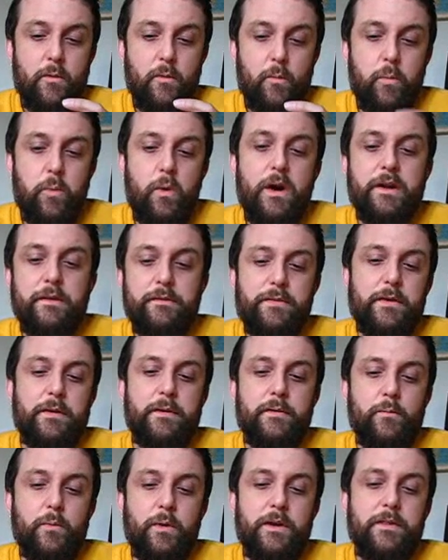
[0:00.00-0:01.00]
one of
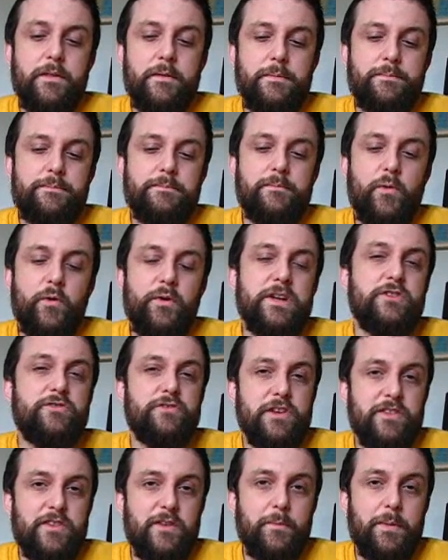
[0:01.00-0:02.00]
the more
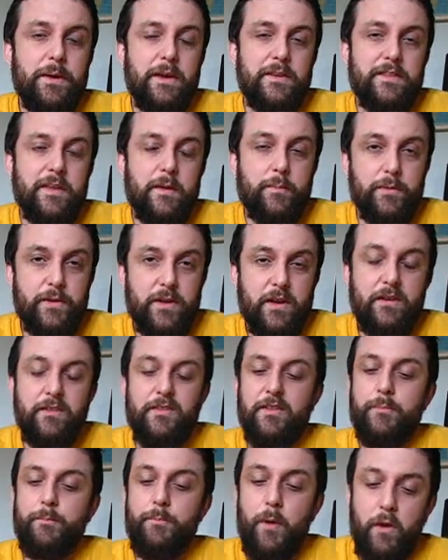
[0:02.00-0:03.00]
interesting beers they
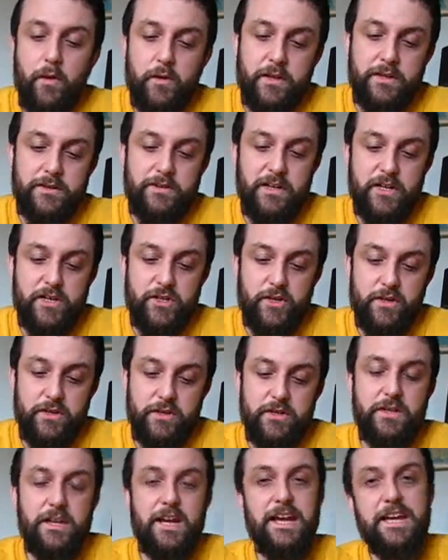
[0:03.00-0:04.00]
produce. It's bottle
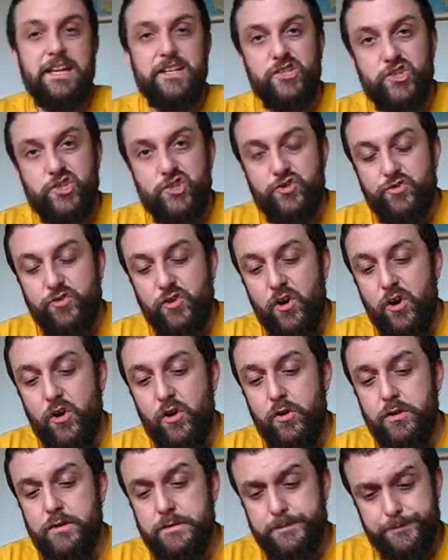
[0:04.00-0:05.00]
conditioned, it's
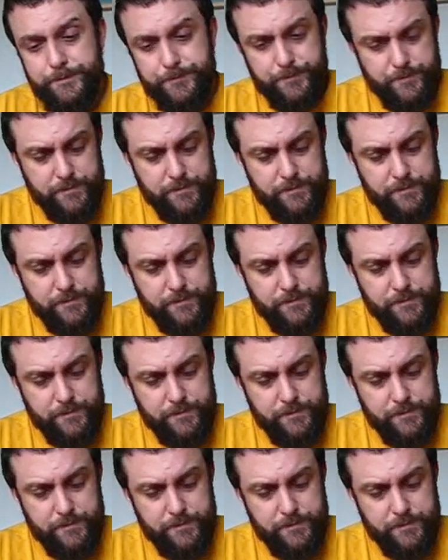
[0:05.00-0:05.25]
strong,